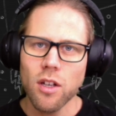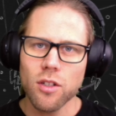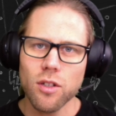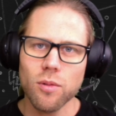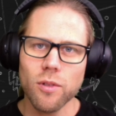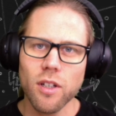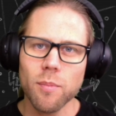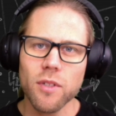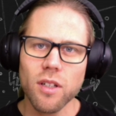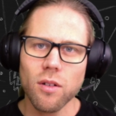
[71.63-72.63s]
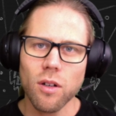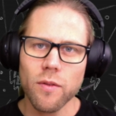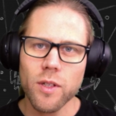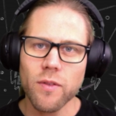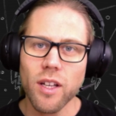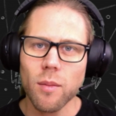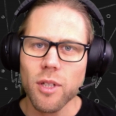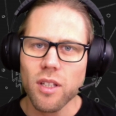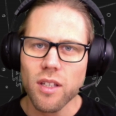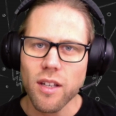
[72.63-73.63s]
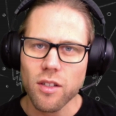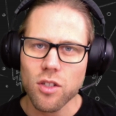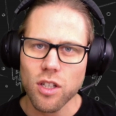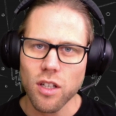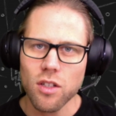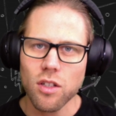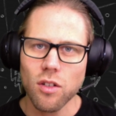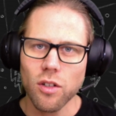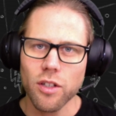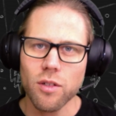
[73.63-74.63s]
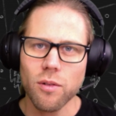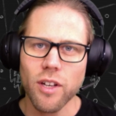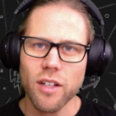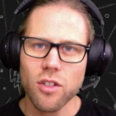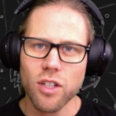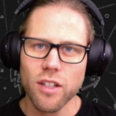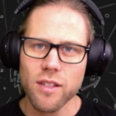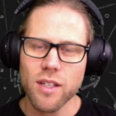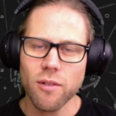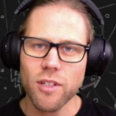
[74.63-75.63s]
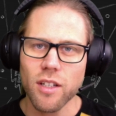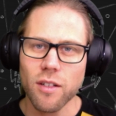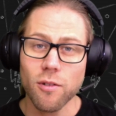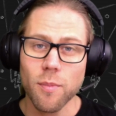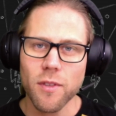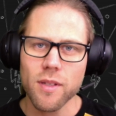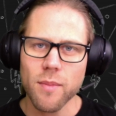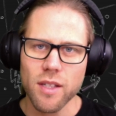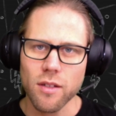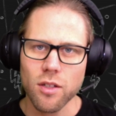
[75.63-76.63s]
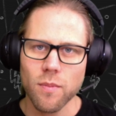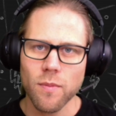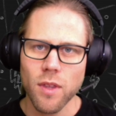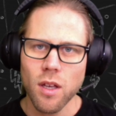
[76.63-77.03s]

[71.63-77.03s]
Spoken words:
to do an elliptic curve Diffie-Hellman key exchange in order to create a shared secret and encrypt this message.